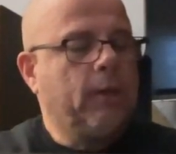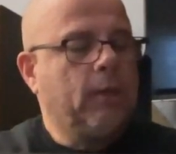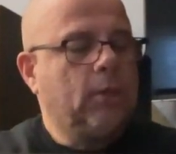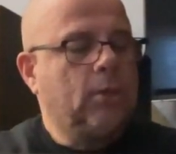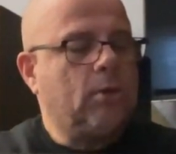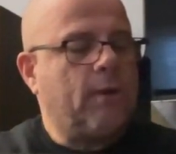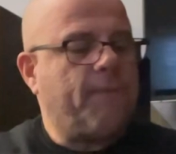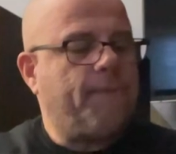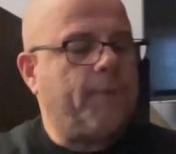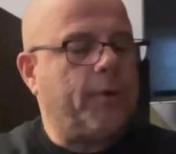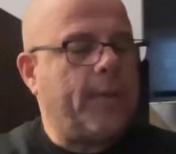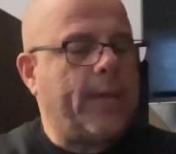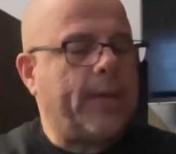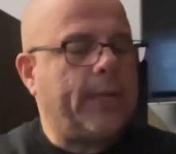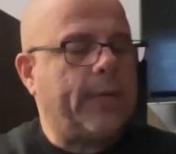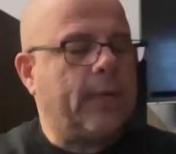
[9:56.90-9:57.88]
So I figured
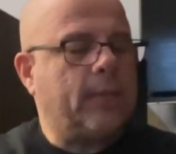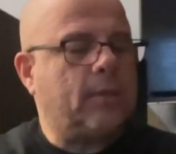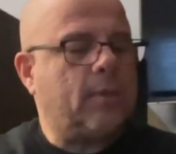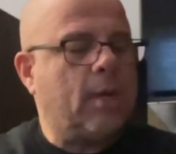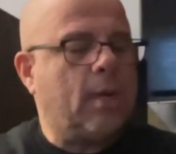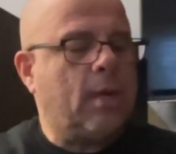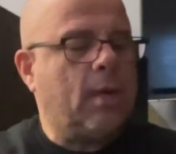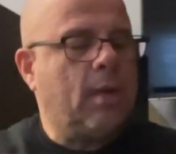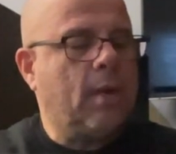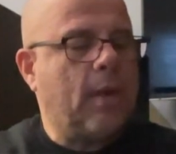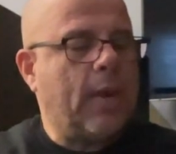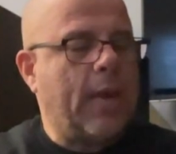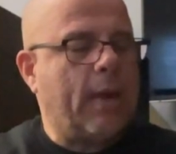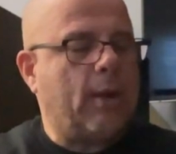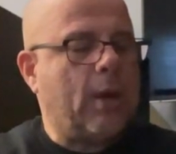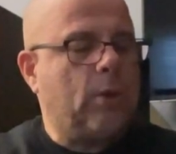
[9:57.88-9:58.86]
that I guess the
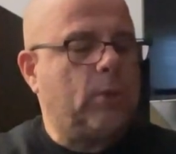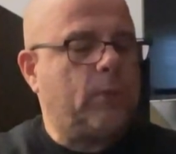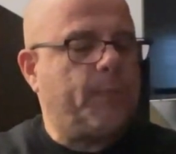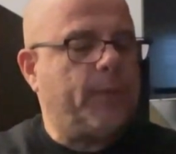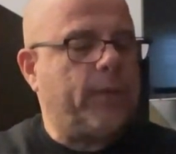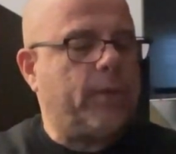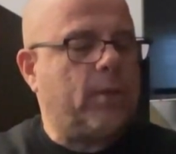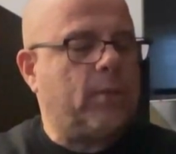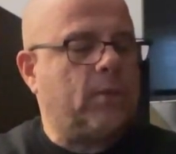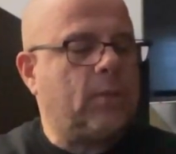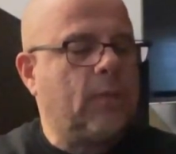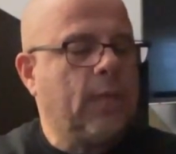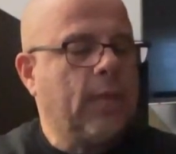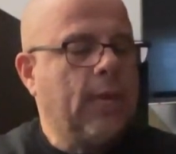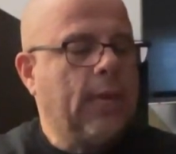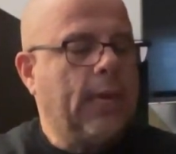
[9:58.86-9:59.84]
lockout speakers
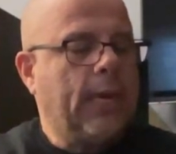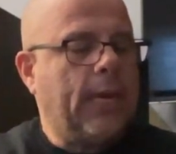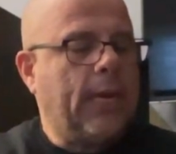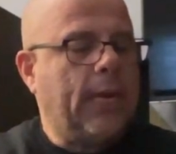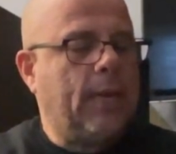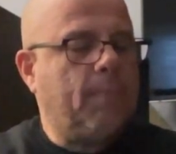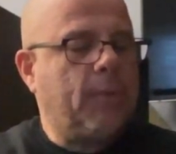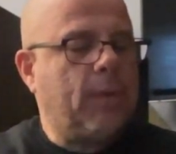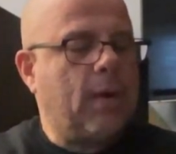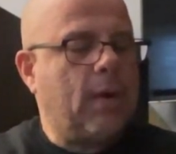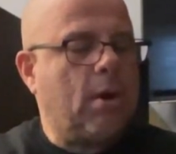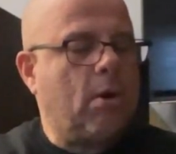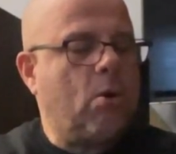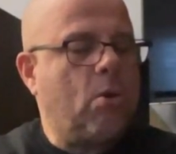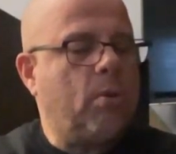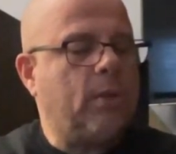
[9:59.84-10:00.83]
A and B are
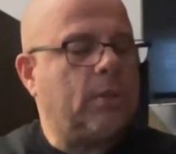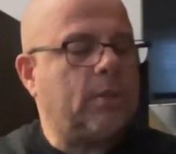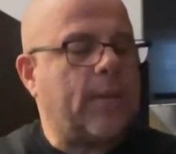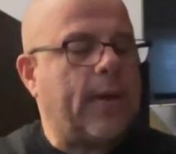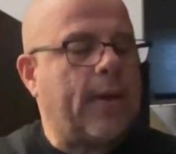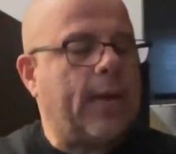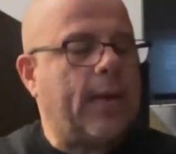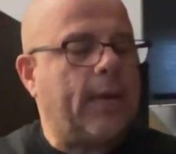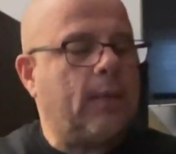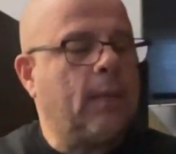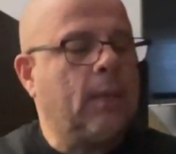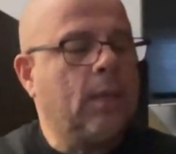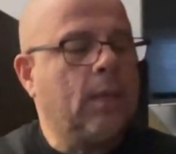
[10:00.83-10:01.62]
always on,